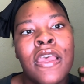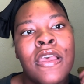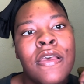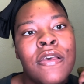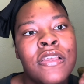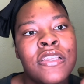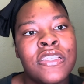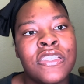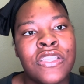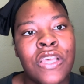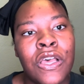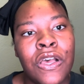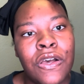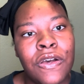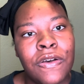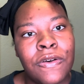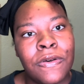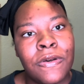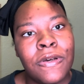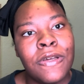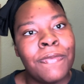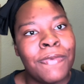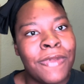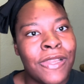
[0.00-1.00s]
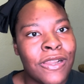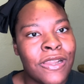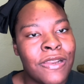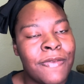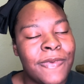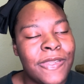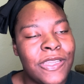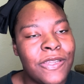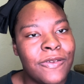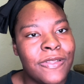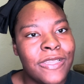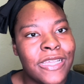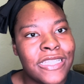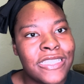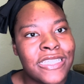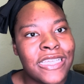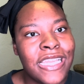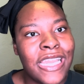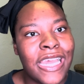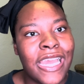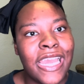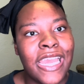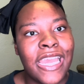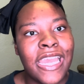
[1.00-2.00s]
So we are going to be doing that
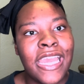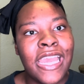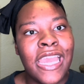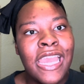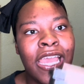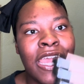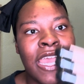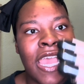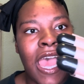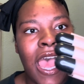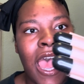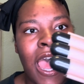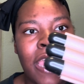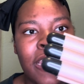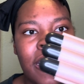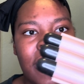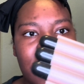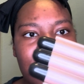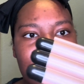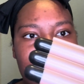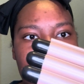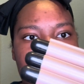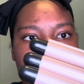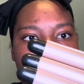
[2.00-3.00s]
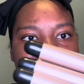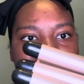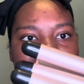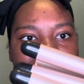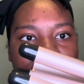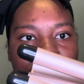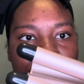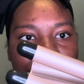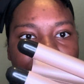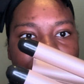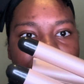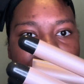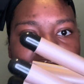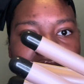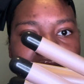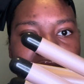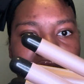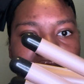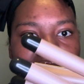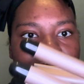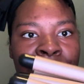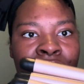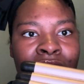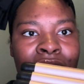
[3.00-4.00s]
today. I got this from Shein.
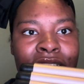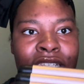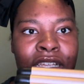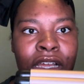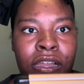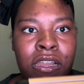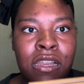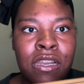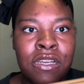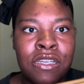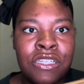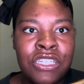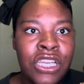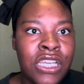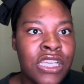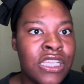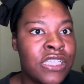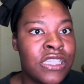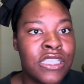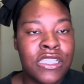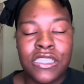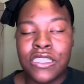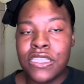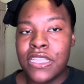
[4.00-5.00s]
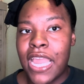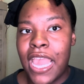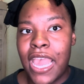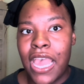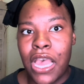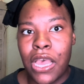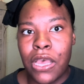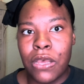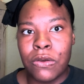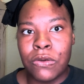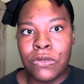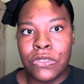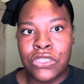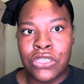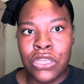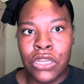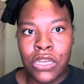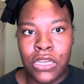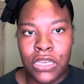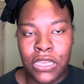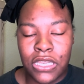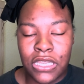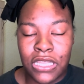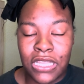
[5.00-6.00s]
If you guys are just now
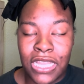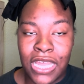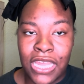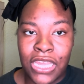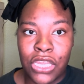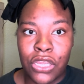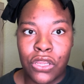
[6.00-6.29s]
starting to like